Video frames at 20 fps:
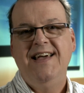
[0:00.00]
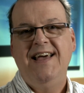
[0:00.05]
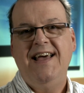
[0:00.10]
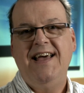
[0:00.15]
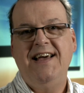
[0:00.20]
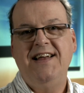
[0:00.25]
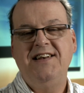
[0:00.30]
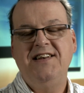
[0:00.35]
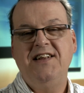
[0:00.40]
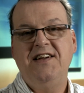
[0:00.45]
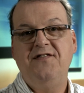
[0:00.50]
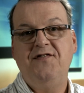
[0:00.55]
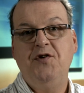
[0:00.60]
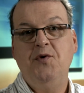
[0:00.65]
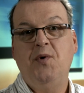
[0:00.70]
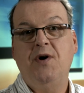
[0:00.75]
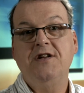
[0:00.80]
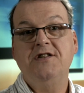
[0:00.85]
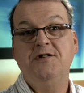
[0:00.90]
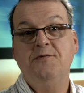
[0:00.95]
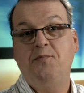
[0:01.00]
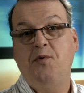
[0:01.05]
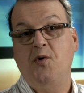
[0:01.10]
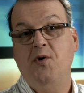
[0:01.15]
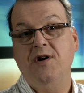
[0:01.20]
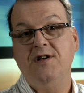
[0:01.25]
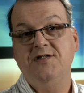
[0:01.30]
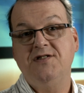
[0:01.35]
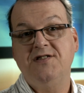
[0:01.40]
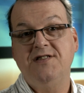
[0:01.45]
And if you want to
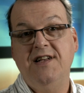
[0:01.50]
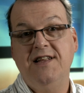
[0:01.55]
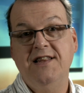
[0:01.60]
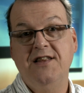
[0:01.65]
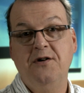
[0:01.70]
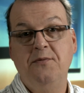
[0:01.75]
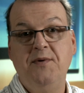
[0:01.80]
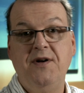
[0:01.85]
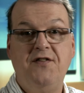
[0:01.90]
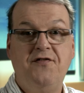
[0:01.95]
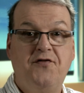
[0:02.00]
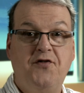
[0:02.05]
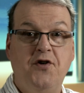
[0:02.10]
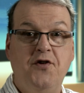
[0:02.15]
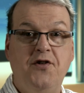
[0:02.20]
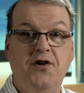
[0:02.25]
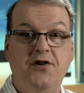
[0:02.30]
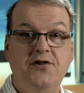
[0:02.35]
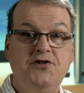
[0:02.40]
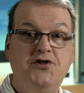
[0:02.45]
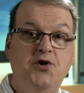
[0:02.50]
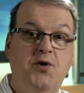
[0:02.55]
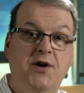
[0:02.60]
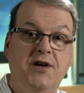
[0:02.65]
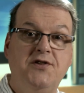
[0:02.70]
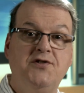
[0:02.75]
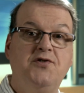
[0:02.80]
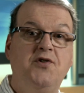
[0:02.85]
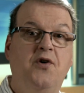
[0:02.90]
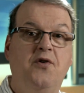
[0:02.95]
support us a little bit further, join
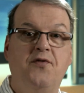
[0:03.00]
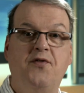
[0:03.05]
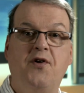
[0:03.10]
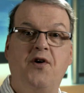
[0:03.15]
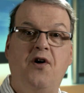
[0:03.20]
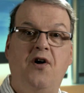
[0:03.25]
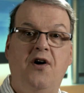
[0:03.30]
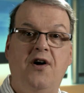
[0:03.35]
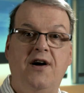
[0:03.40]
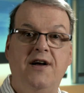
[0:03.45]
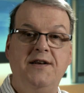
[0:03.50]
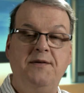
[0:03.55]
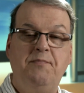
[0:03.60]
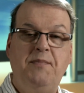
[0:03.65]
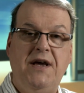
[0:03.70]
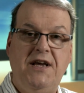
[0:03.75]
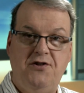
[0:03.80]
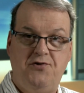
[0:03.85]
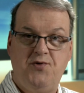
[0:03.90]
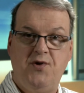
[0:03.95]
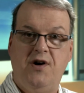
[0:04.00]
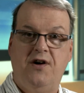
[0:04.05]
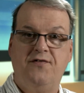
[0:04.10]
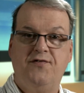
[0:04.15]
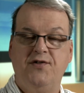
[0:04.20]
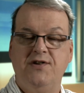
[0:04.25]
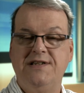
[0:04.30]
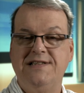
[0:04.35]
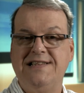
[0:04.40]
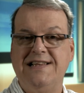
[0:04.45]
us over on Patreon
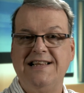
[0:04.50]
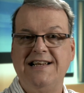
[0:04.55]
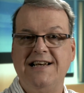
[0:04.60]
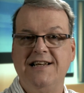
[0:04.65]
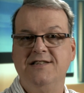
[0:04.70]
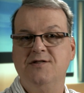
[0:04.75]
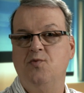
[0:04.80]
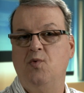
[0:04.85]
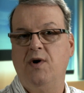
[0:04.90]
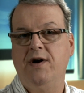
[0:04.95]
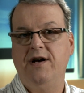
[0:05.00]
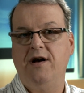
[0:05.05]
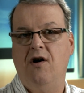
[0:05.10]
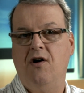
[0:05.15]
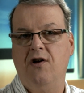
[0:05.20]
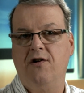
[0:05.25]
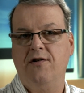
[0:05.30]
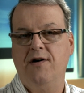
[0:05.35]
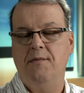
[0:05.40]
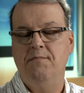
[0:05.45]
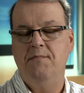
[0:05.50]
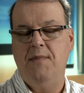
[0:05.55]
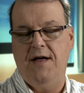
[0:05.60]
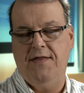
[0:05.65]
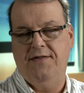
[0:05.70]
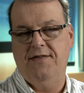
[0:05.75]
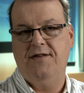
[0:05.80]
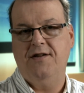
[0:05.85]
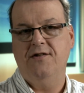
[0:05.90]
for as little as one dollar a month.